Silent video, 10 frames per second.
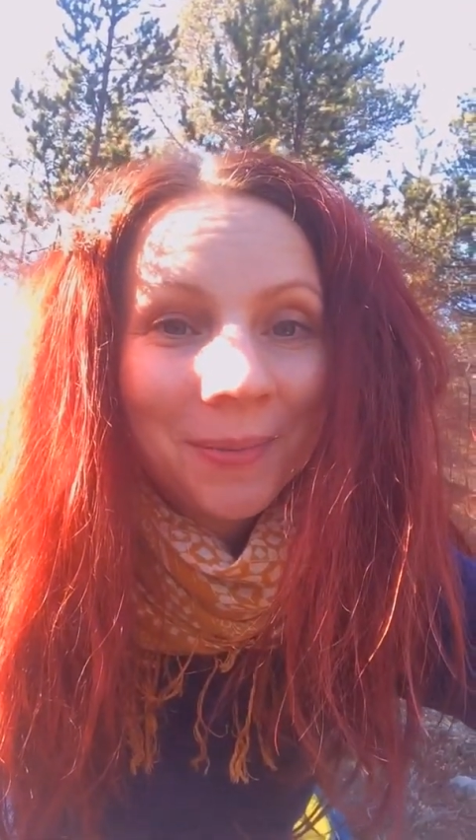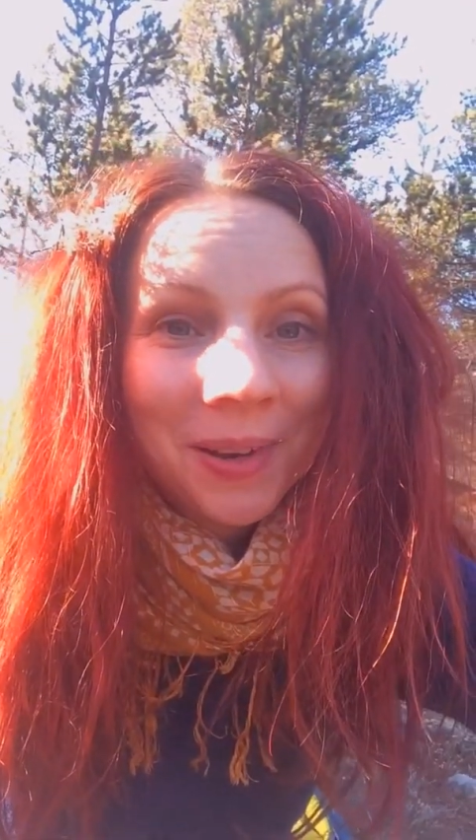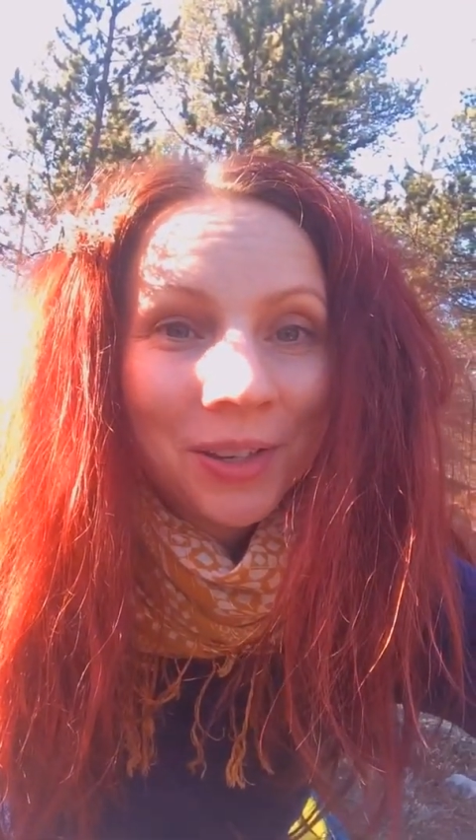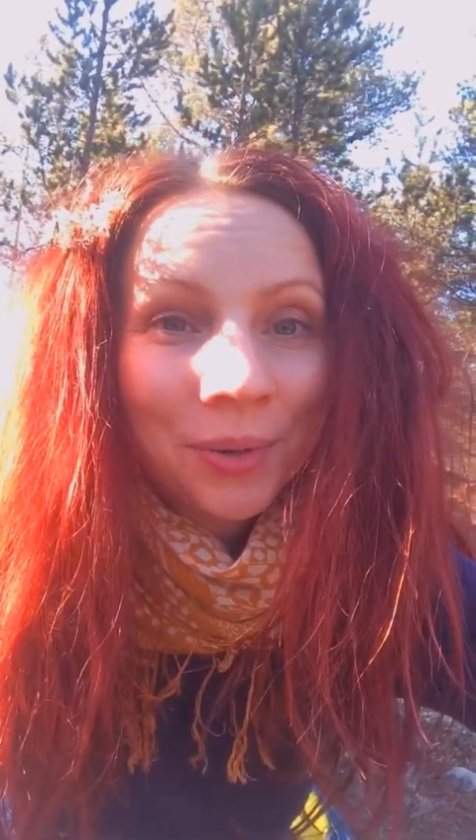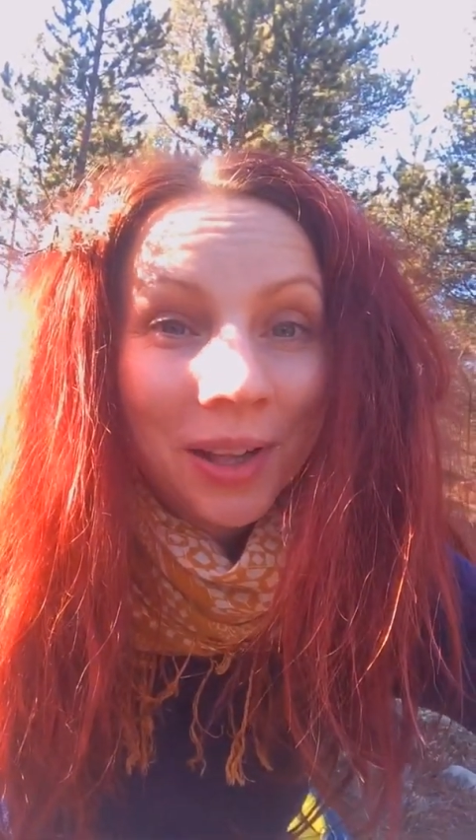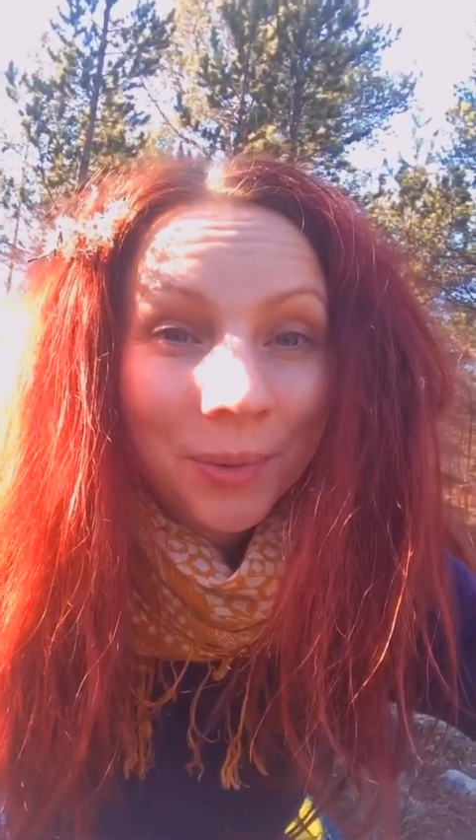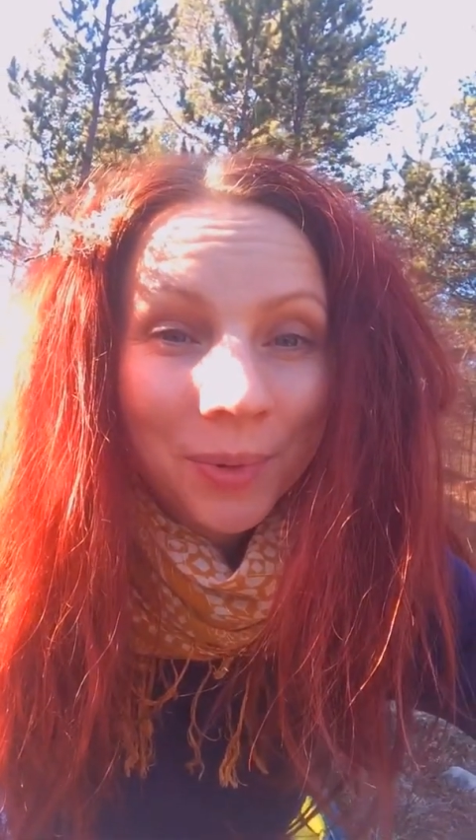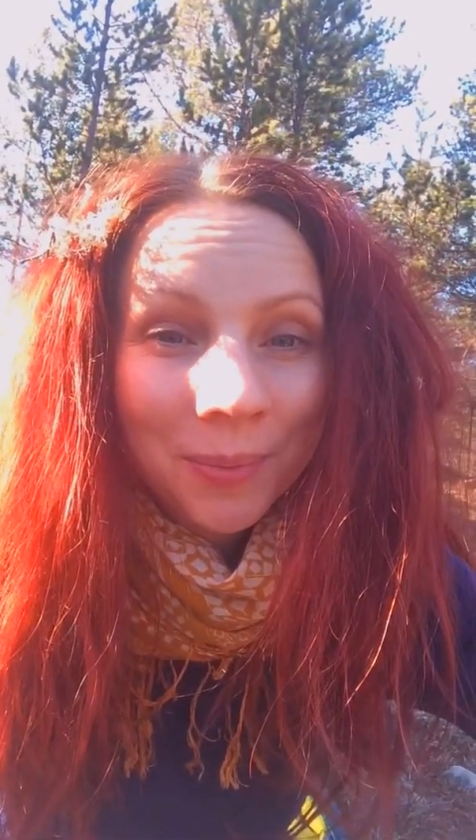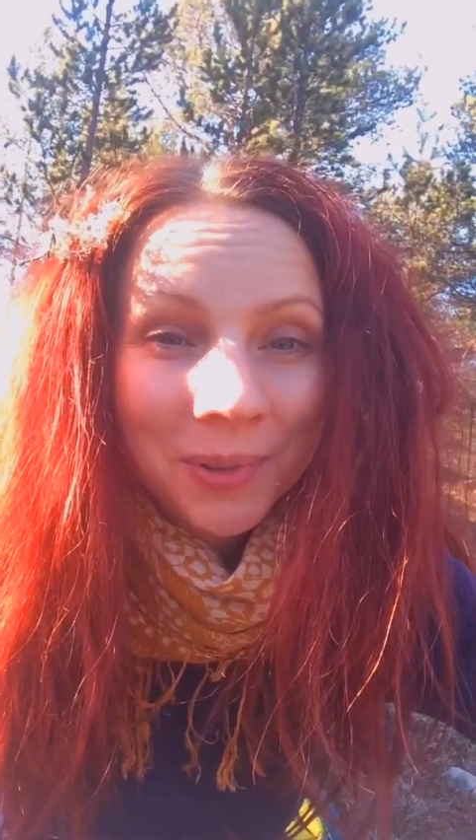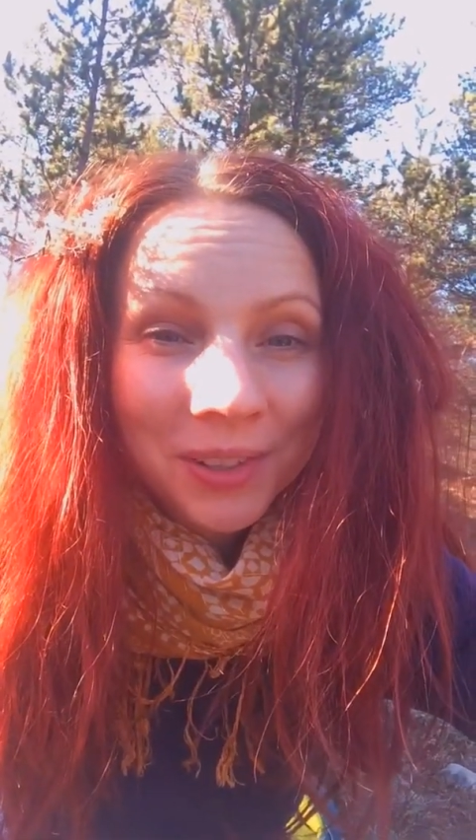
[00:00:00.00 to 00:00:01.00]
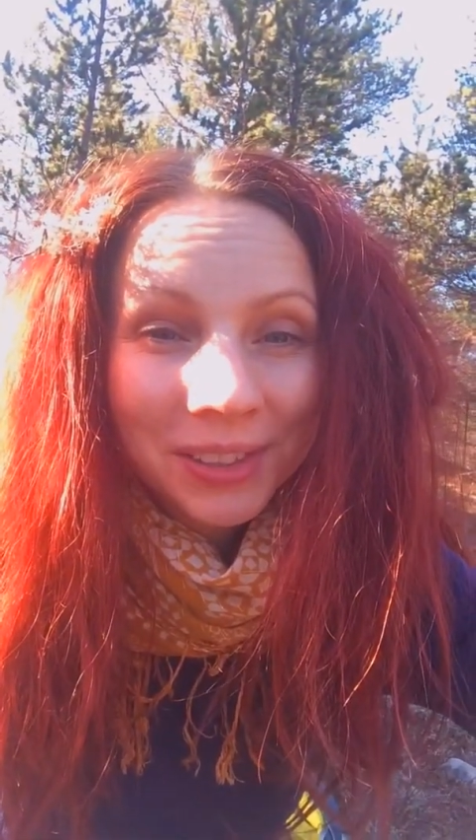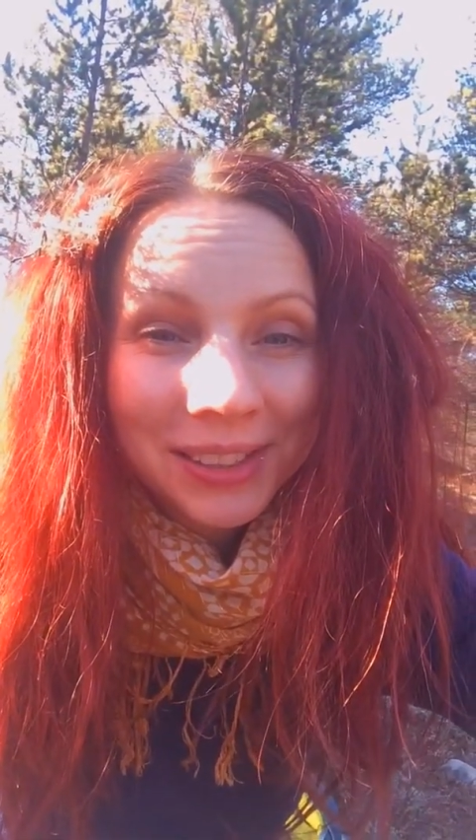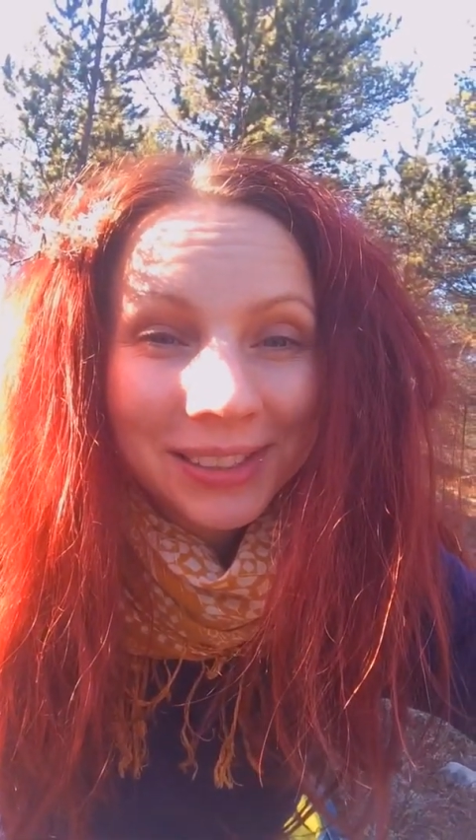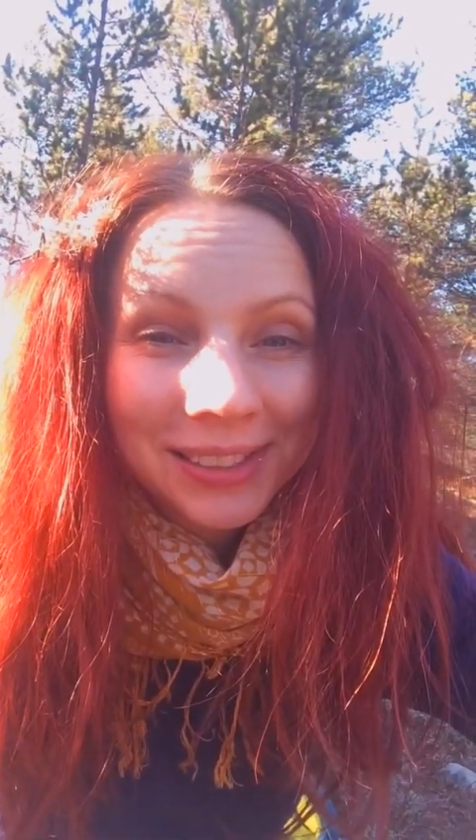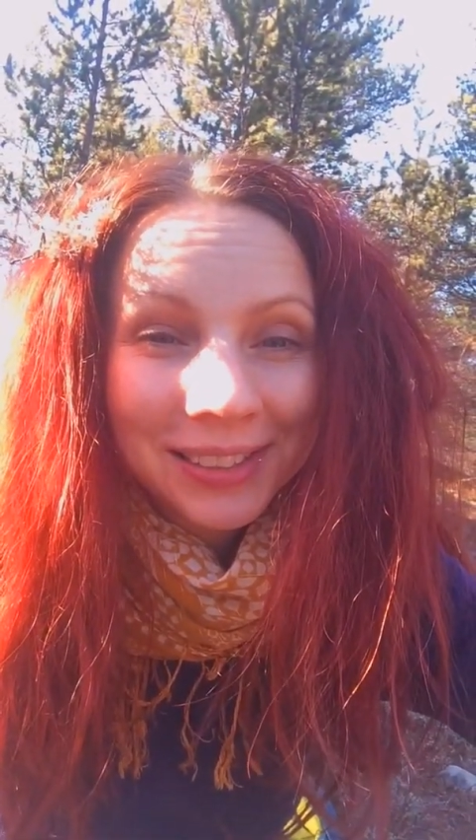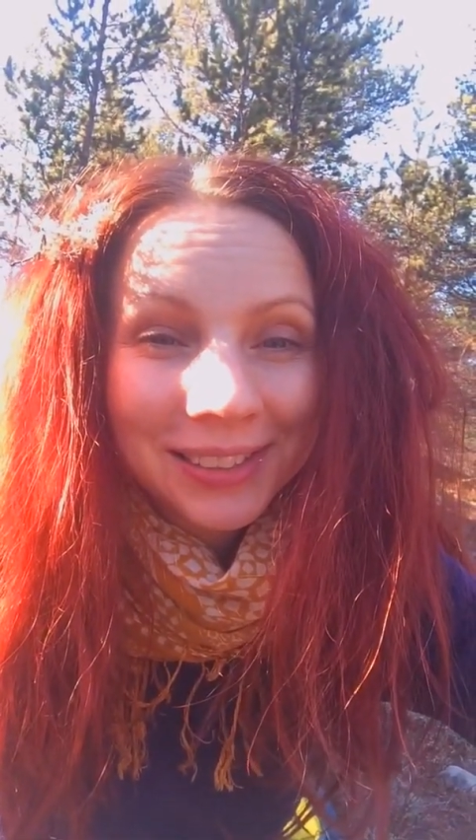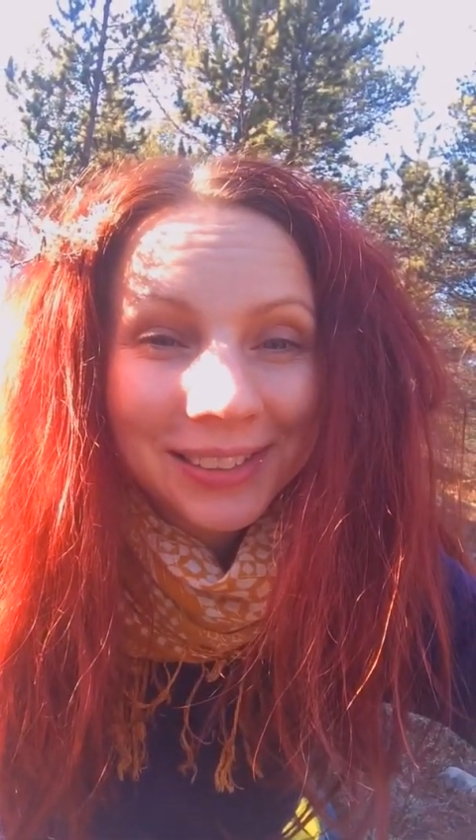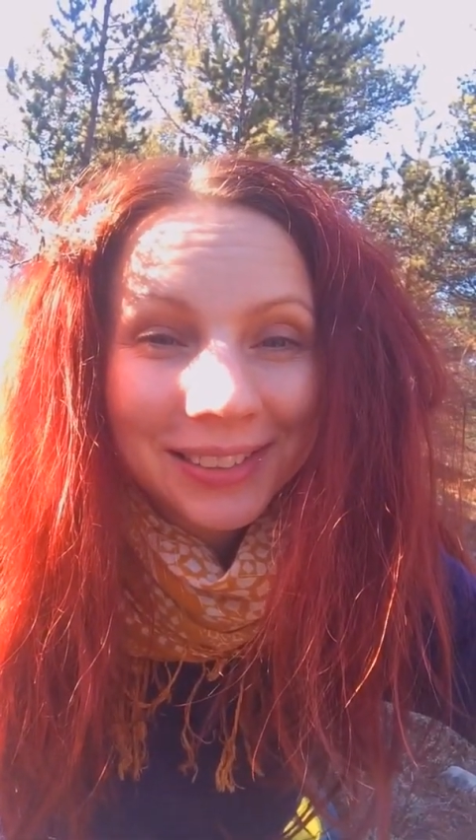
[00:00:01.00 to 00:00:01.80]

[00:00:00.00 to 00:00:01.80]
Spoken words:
my new album, because